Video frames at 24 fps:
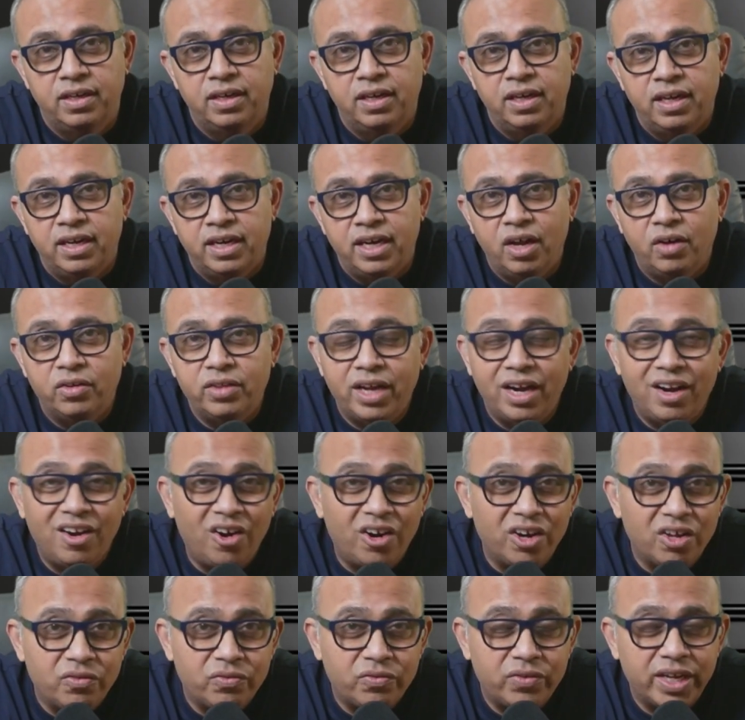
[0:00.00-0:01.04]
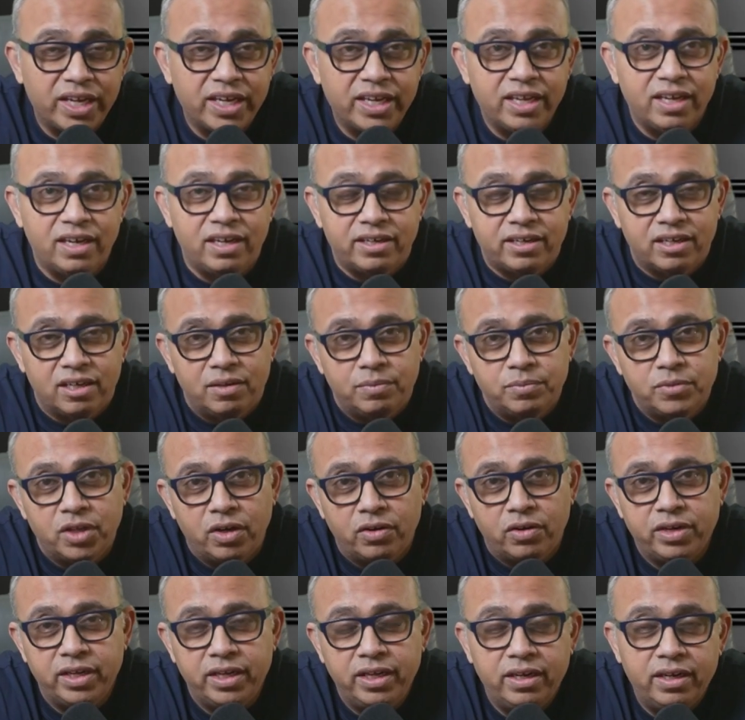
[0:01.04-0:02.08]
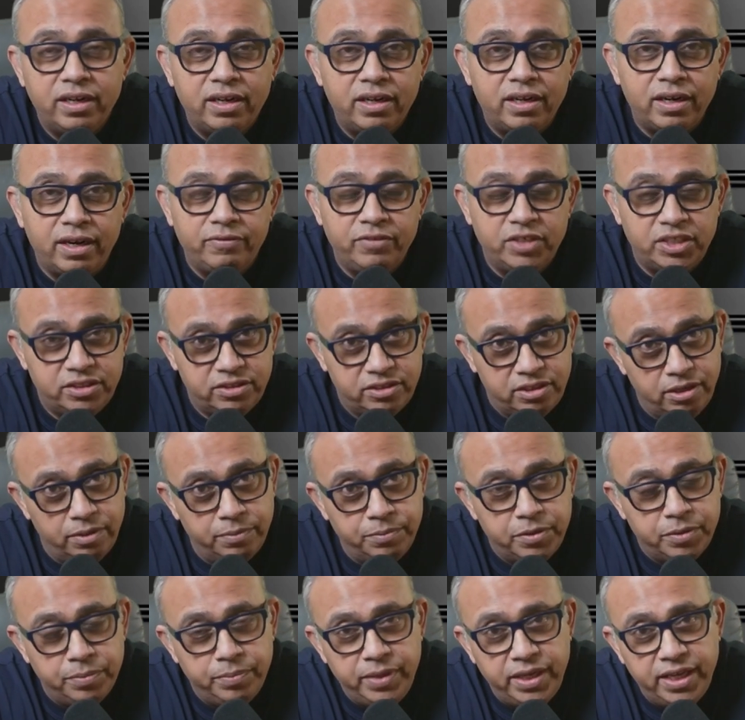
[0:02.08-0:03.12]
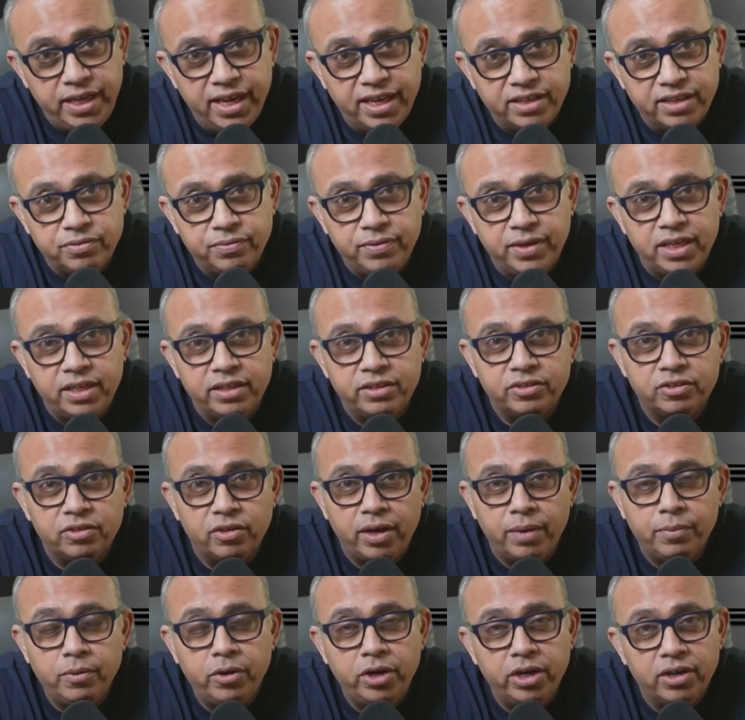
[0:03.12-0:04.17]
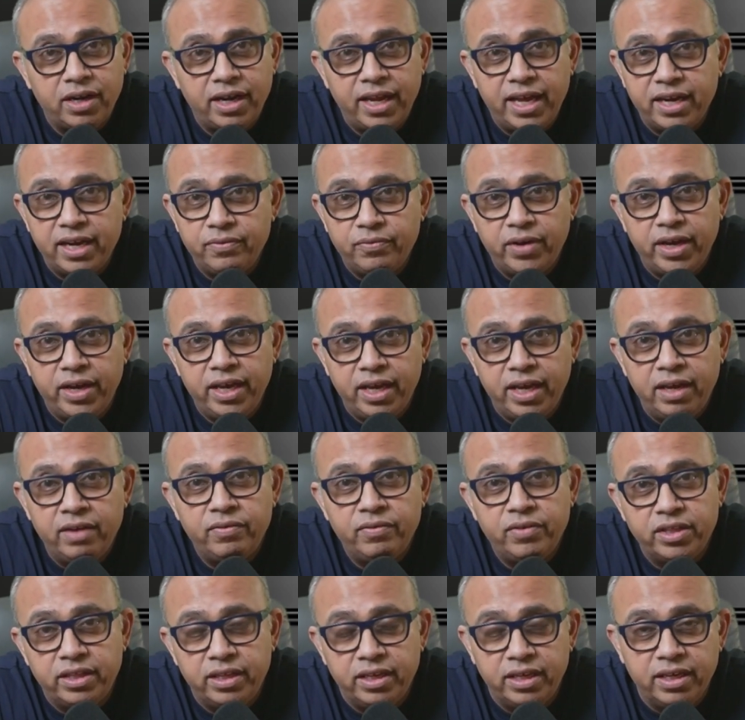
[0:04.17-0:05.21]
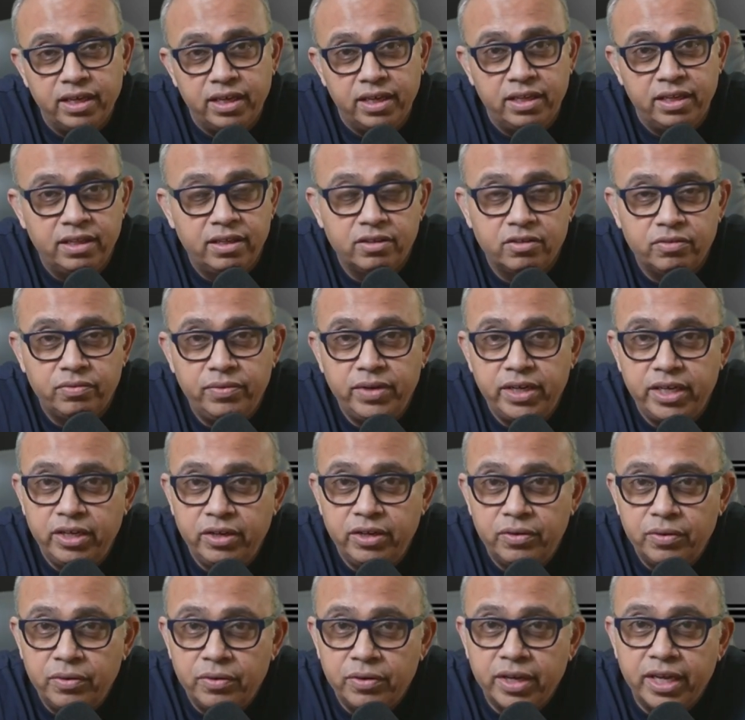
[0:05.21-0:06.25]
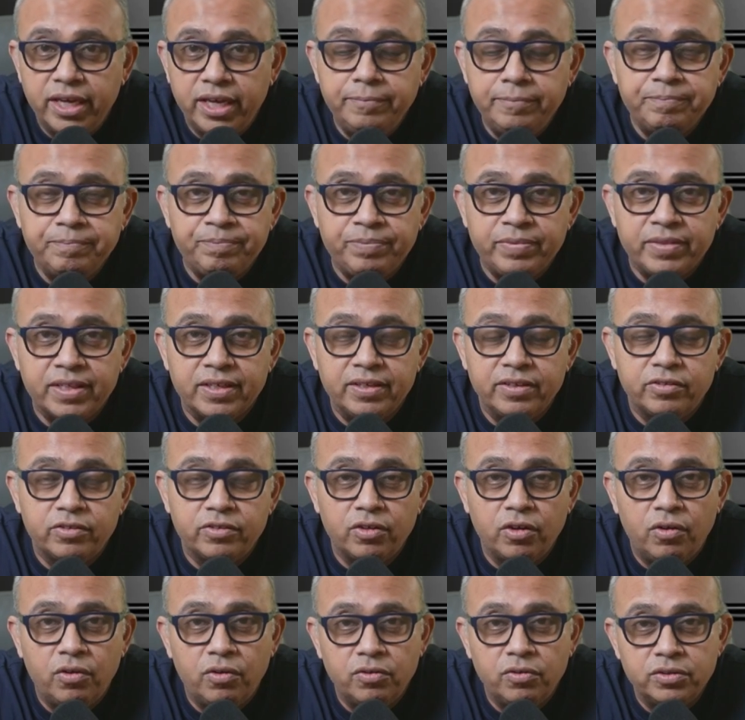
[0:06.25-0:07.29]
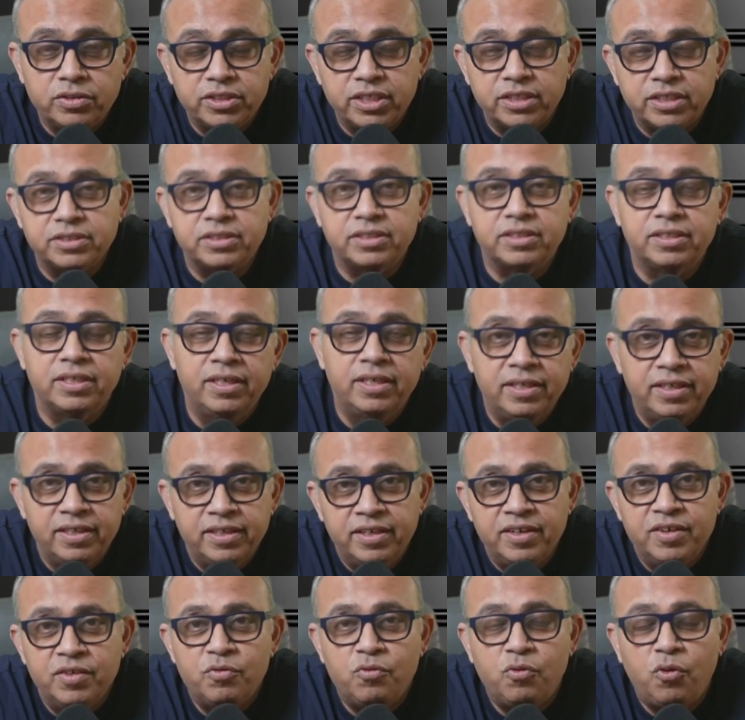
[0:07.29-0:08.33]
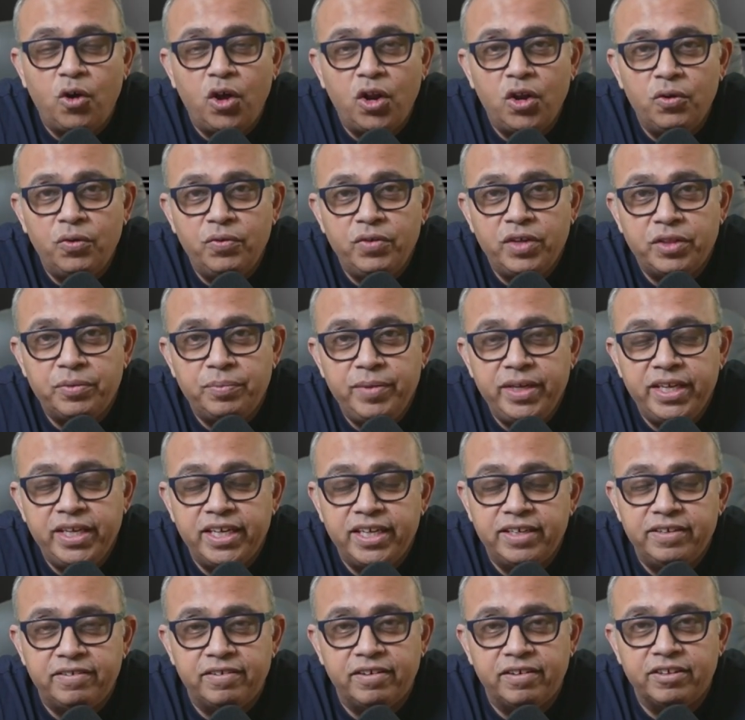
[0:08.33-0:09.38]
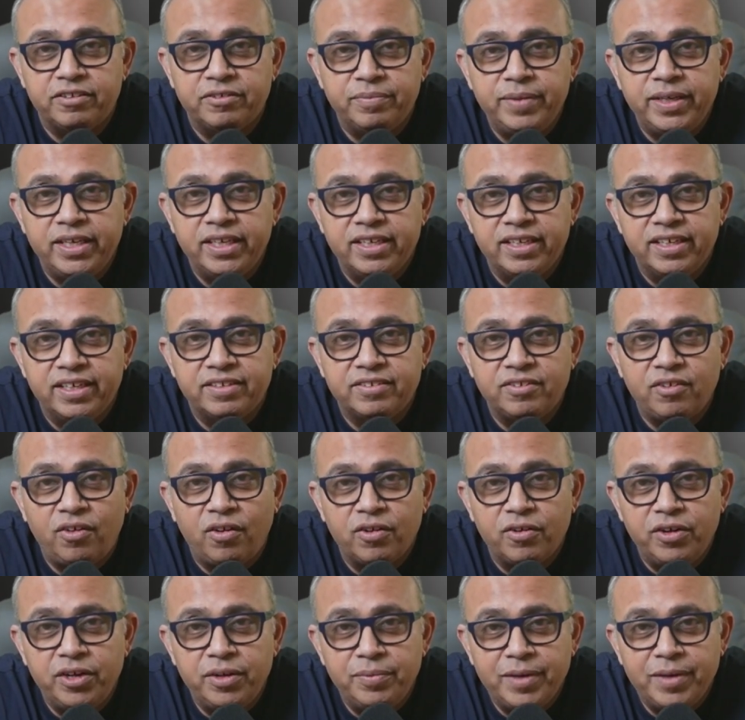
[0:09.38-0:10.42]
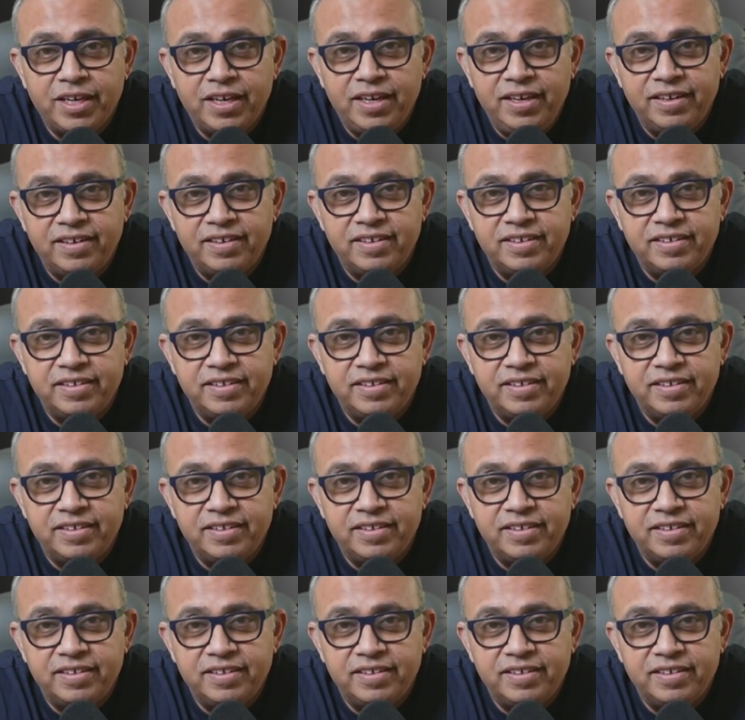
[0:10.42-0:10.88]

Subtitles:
Now, there are a lot of technical terms out here which stumped me as well, so I'm going to clarify everything in this video, okay? So just follow with me, trust me, it's all going to be clear.